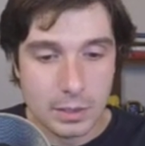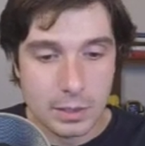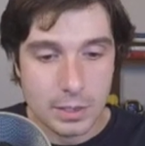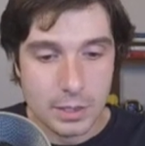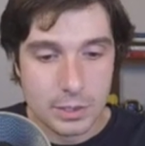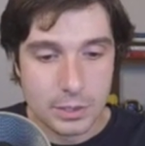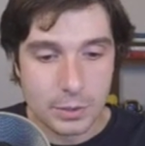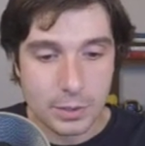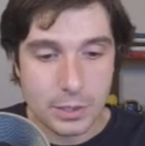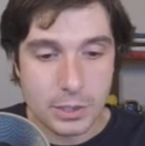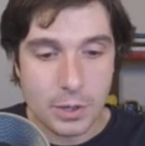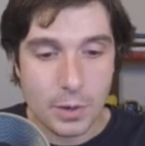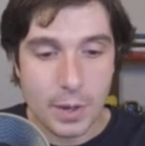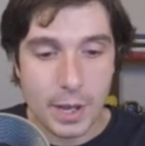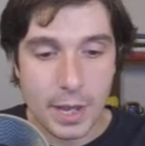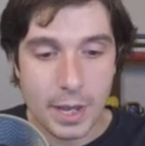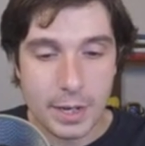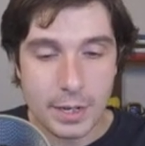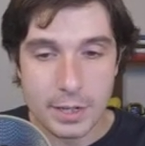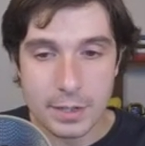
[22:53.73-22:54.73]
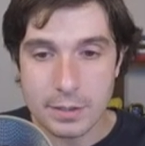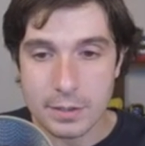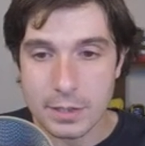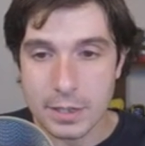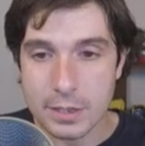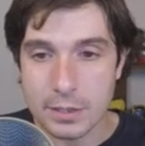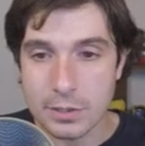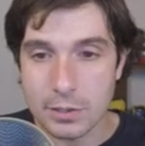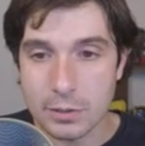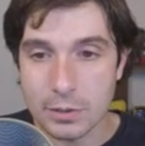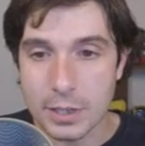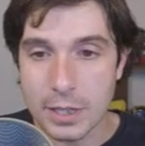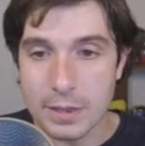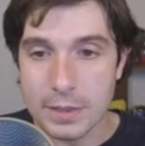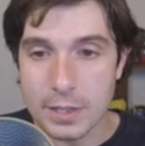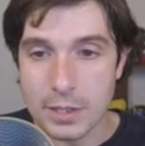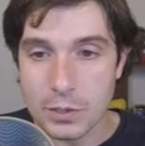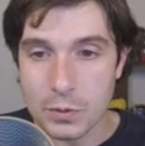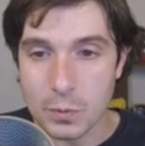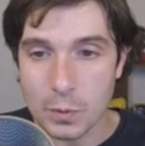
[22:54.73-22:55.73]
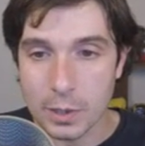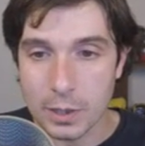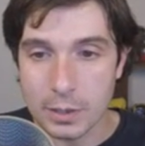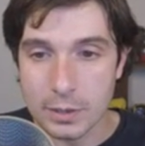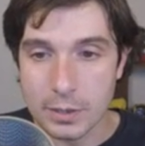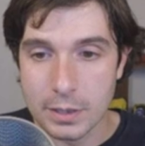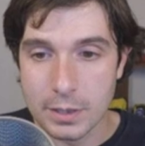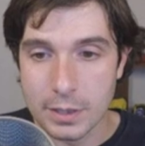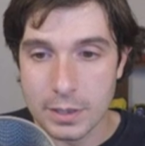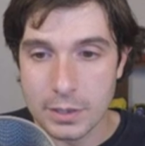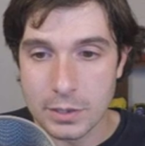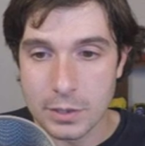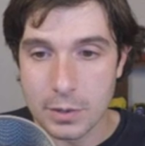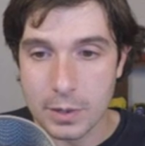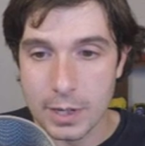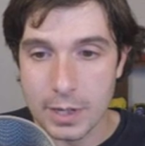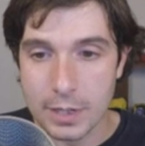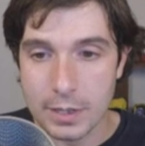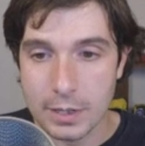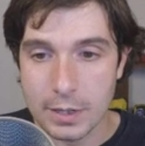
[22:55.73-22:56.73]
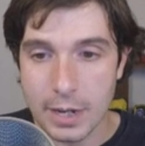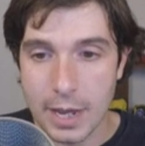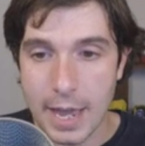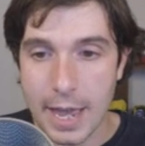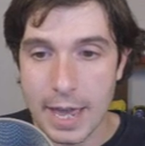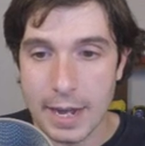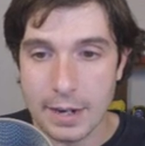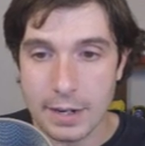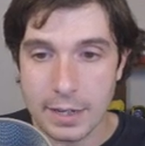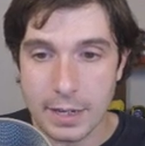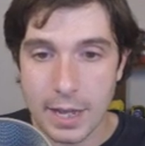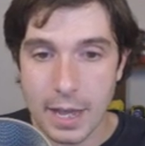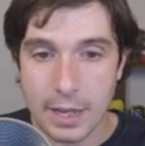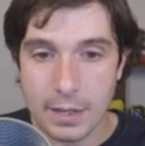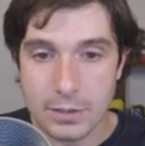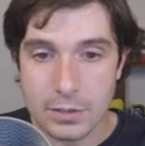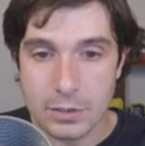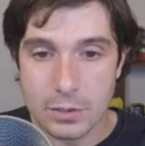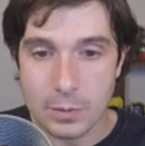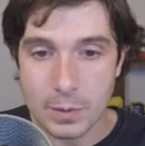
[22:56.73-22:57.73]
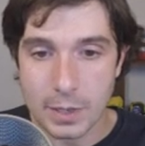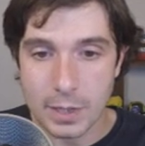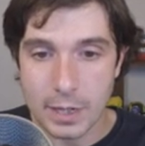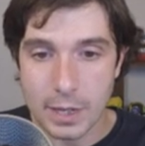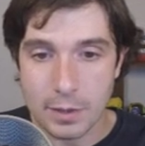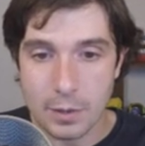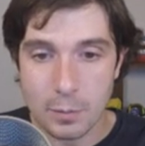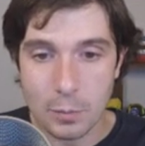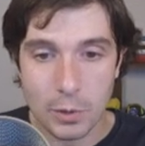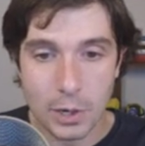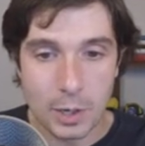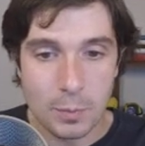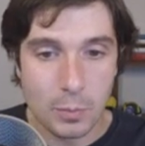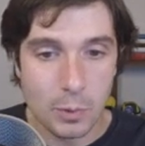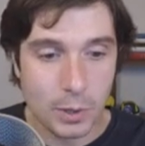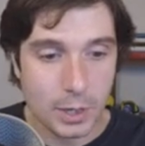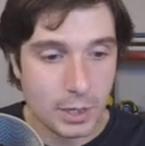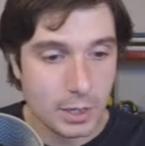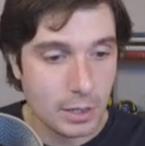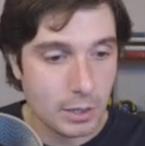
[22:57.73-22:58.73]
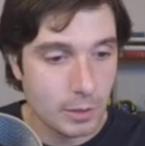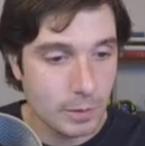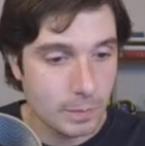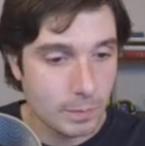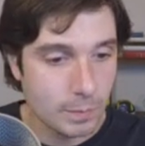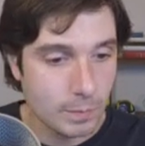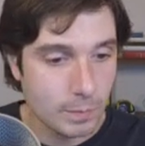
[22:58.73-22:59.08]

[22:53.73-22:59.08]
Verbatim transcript: So let's go ahead and, and delete this one and let's go ahead and add it again so we can add the breakpoint here.